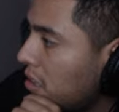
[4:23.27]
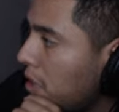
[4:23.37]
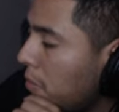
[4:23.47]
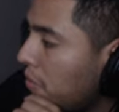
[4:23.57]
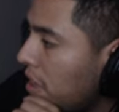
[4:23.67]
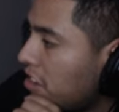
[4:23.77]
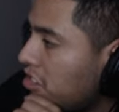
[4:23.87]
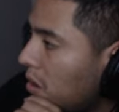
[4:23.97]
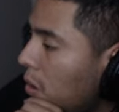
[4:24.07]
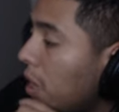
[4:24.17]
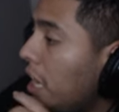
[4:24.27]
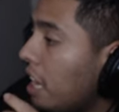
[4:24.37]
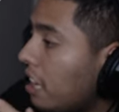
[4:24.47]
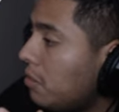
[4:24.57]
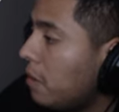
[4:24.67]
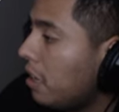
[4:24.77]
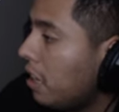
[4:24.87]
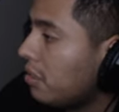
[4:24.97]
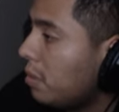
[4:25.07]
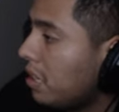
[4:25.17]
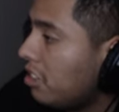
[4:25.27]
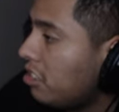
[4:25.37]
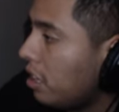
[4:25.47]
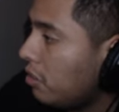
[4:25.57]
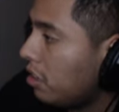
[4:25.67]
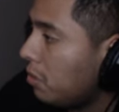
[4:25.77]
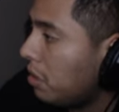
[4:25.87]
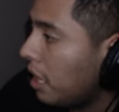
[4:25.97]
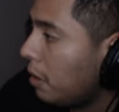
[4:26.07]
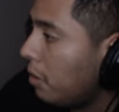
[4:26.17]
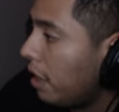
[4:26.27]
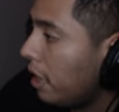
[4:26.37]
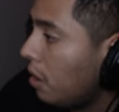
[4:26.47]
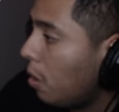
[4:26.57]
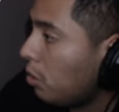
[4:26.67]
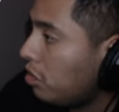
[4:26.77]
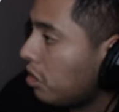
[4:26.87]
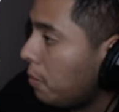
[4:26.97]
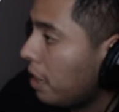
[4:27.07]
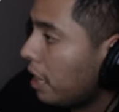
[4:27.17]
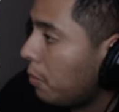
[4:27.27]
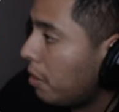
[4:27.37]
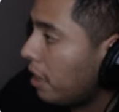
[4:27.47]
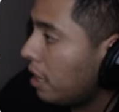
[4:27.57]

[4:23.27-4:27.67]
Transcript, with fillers: Let me flash her. Okay, that gives me an explanation. She comes at camera 8. Oh, she's coming at camera 8.